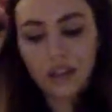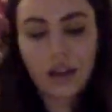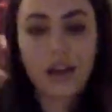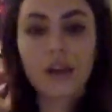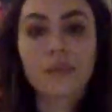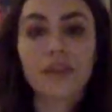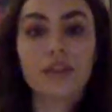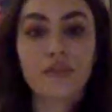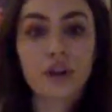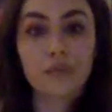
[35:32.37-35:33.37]
Um, and
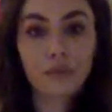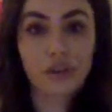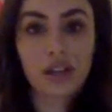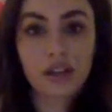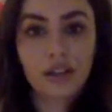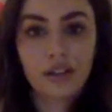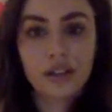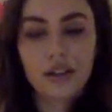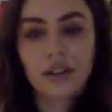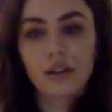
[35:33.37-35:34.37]
then for our pre,
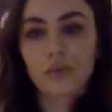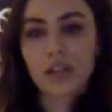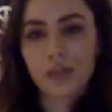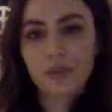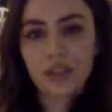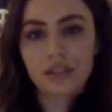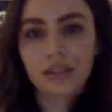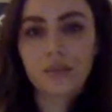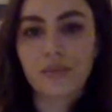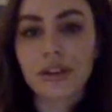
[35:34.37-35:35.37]
we're keeping that
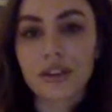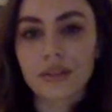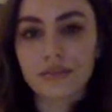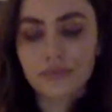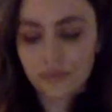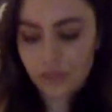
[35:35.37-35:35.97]
same rhythm,